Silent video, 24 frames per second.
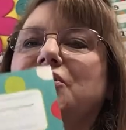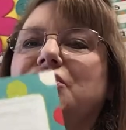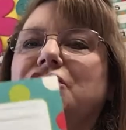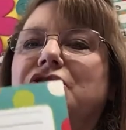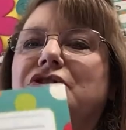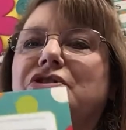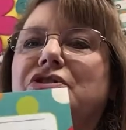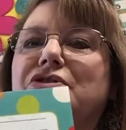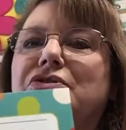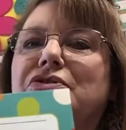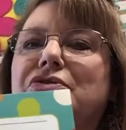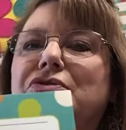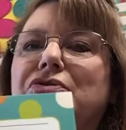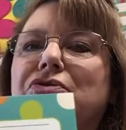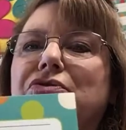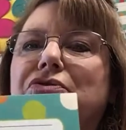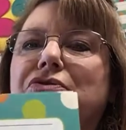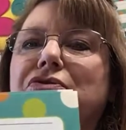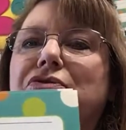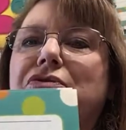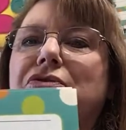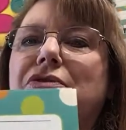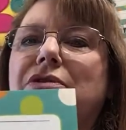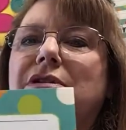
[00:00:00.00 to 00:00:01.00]

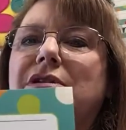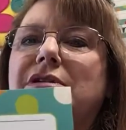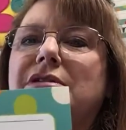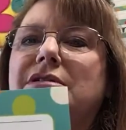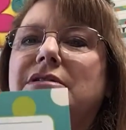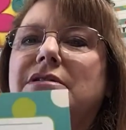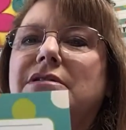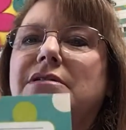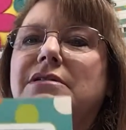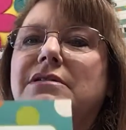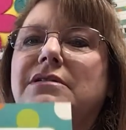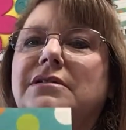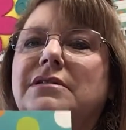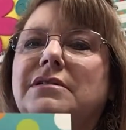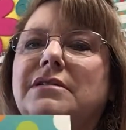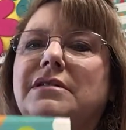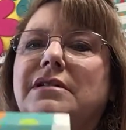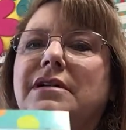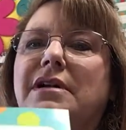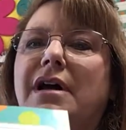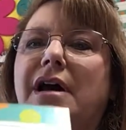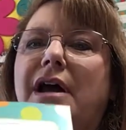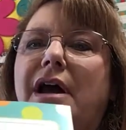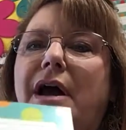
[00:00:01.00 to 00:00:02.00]
do,
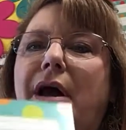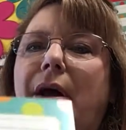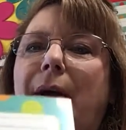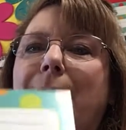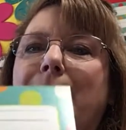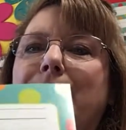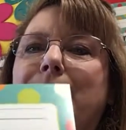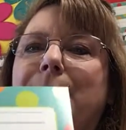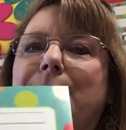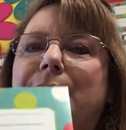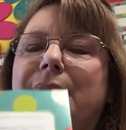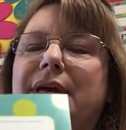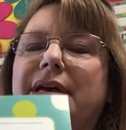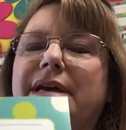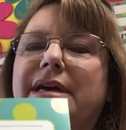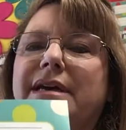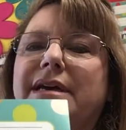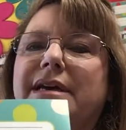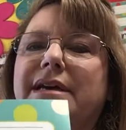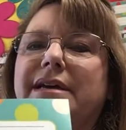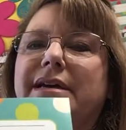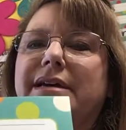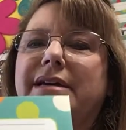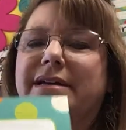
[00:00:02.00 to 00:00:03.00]

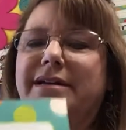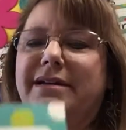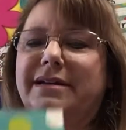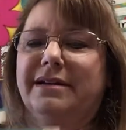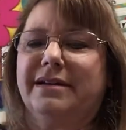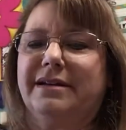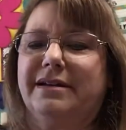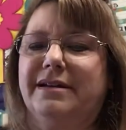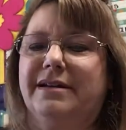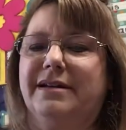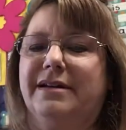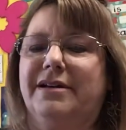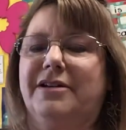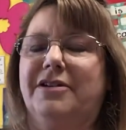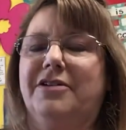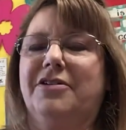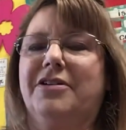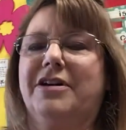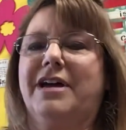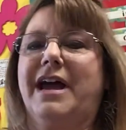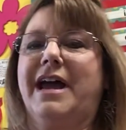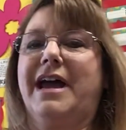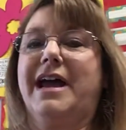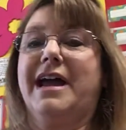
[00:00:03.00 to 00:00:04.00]
big,
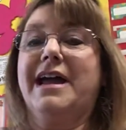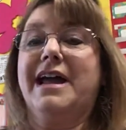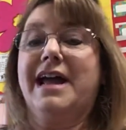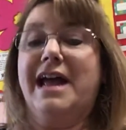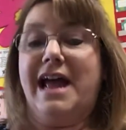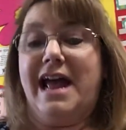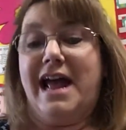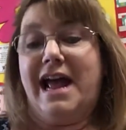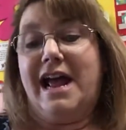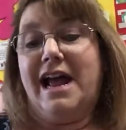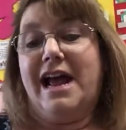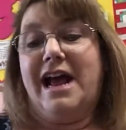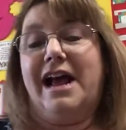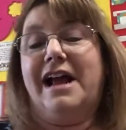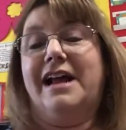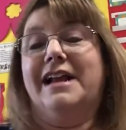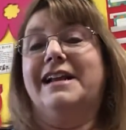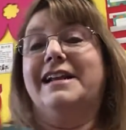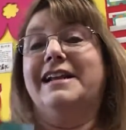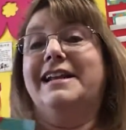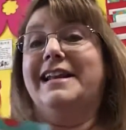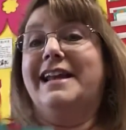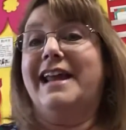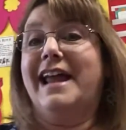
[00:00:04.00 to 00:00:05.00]
okay?
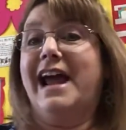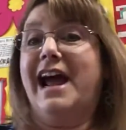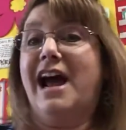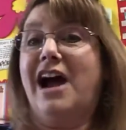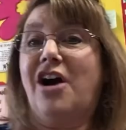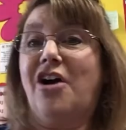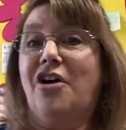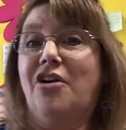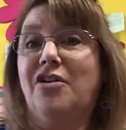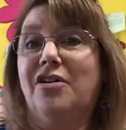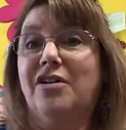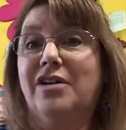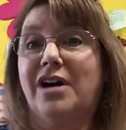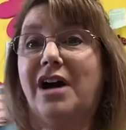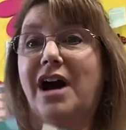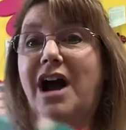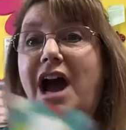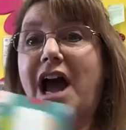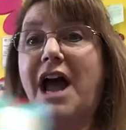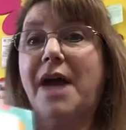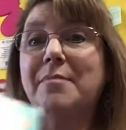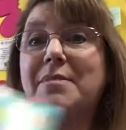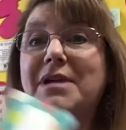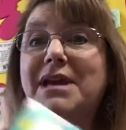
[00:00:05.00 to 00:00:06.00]
Now,
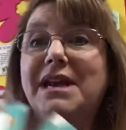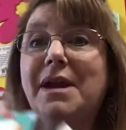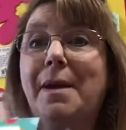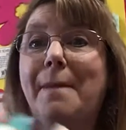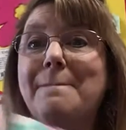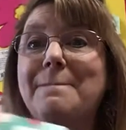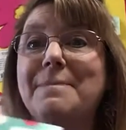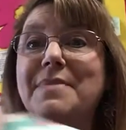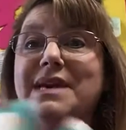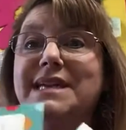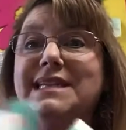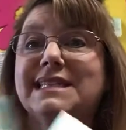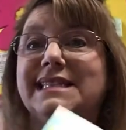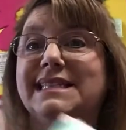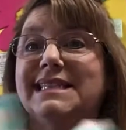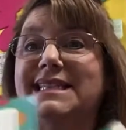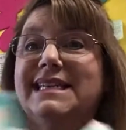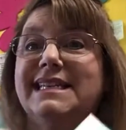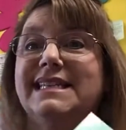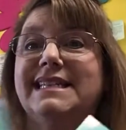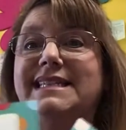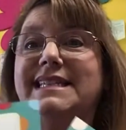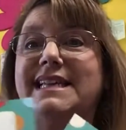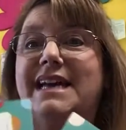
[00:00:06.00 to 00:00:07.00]
I'm gonna mix
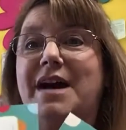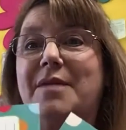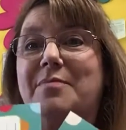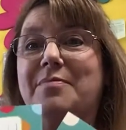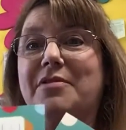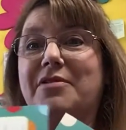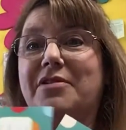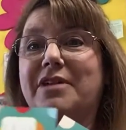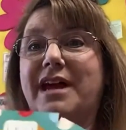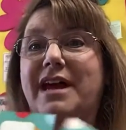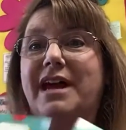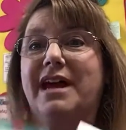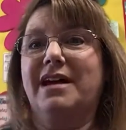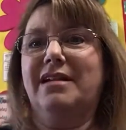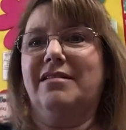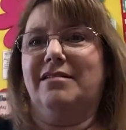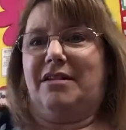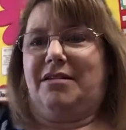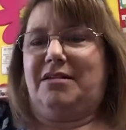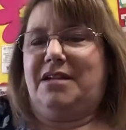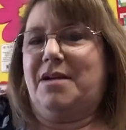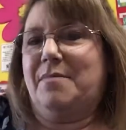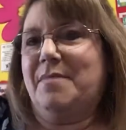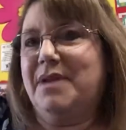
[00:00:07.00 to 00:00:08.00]
these up, okay?
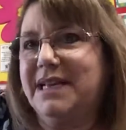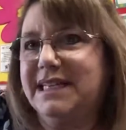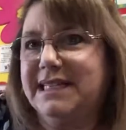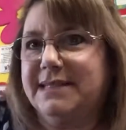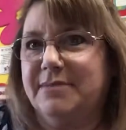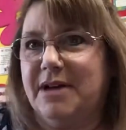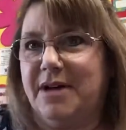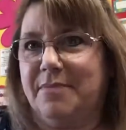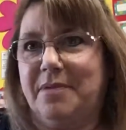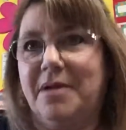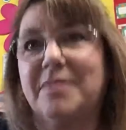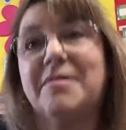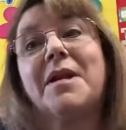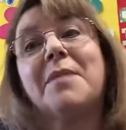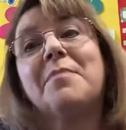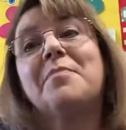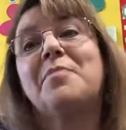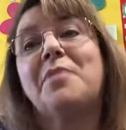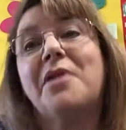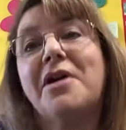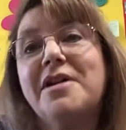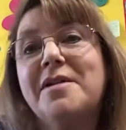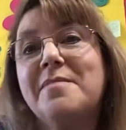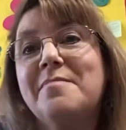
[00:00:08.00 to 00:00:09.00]
I'm gonna mix them up. I'm gonna
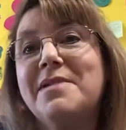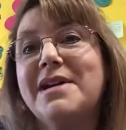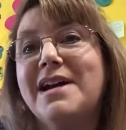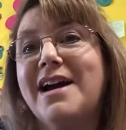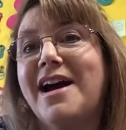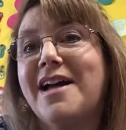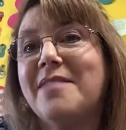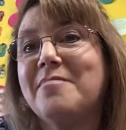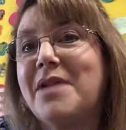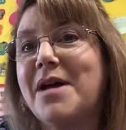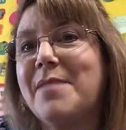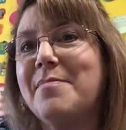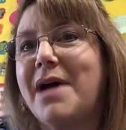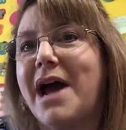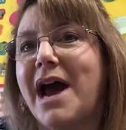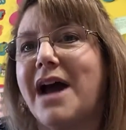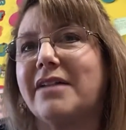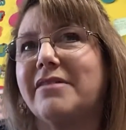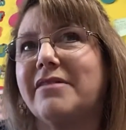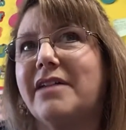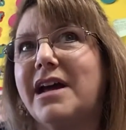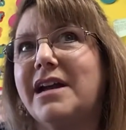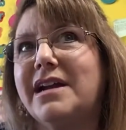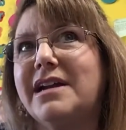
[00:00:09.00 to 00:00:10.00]
put them behind my
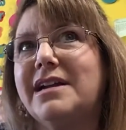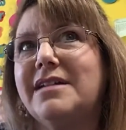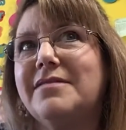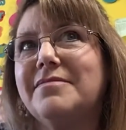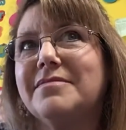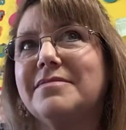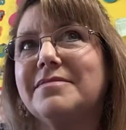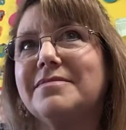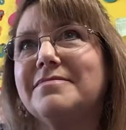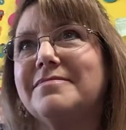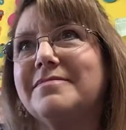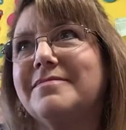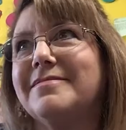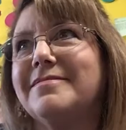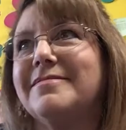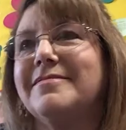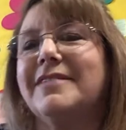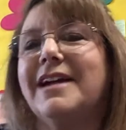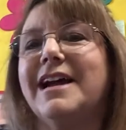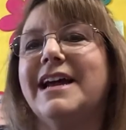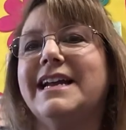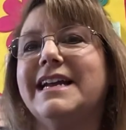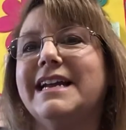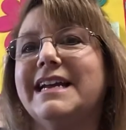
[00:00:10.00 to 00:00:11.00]
back. Ready?
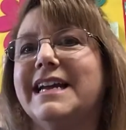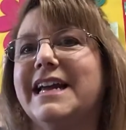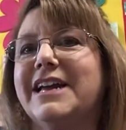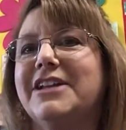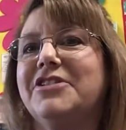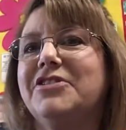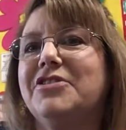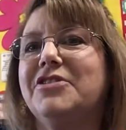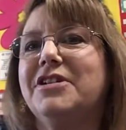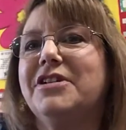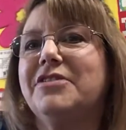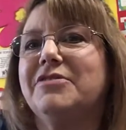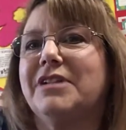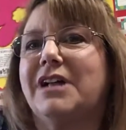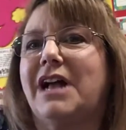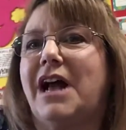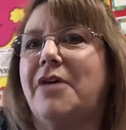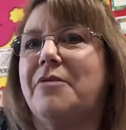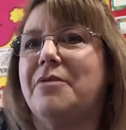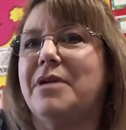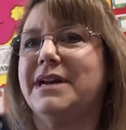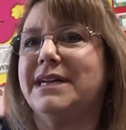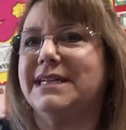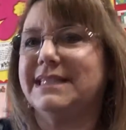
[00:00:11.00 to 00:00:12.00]
Ready? I
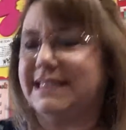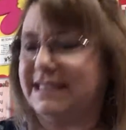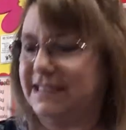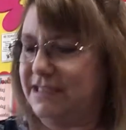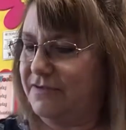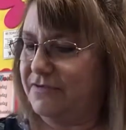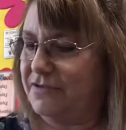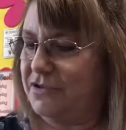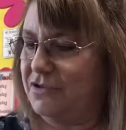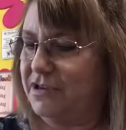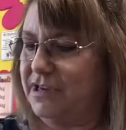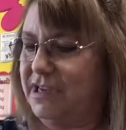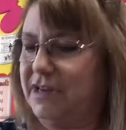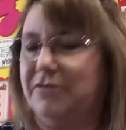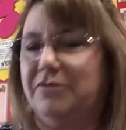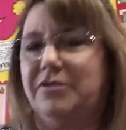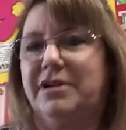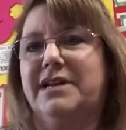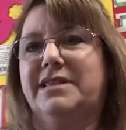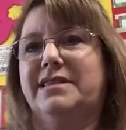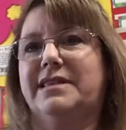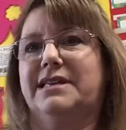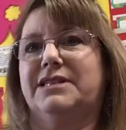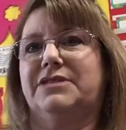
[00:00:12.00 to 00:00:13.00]
want to see if you can
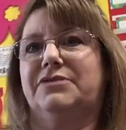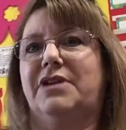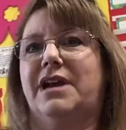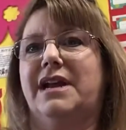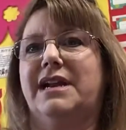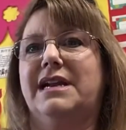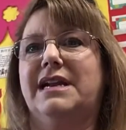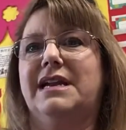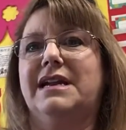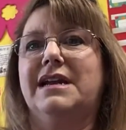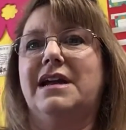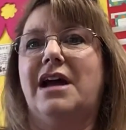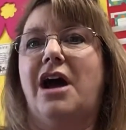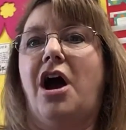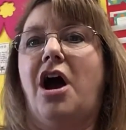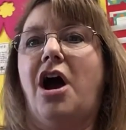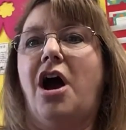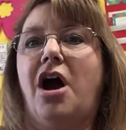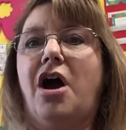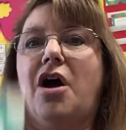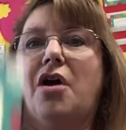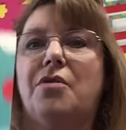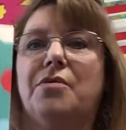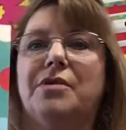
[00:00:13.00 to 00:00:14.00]
read these. Ready?
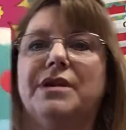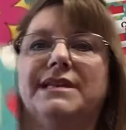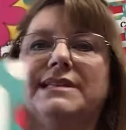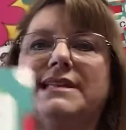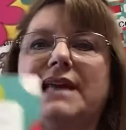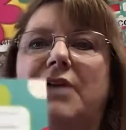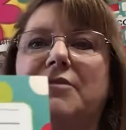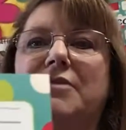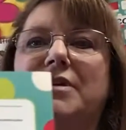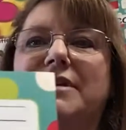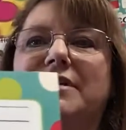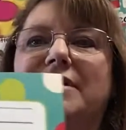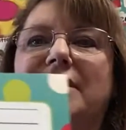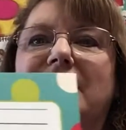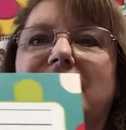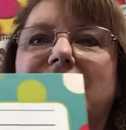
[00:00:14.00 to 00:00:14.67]
What is that one?